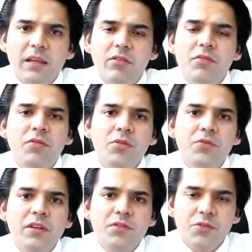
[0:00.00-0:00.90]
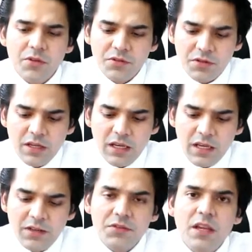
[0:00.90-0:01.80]
He refused, and so
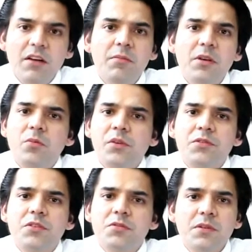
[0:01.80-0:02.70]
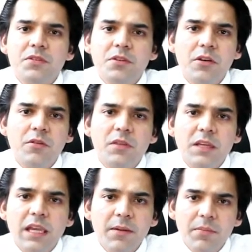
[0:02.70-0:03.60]
his government was dismissed along with
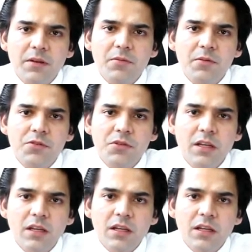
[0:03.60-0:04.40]
the cabinet, which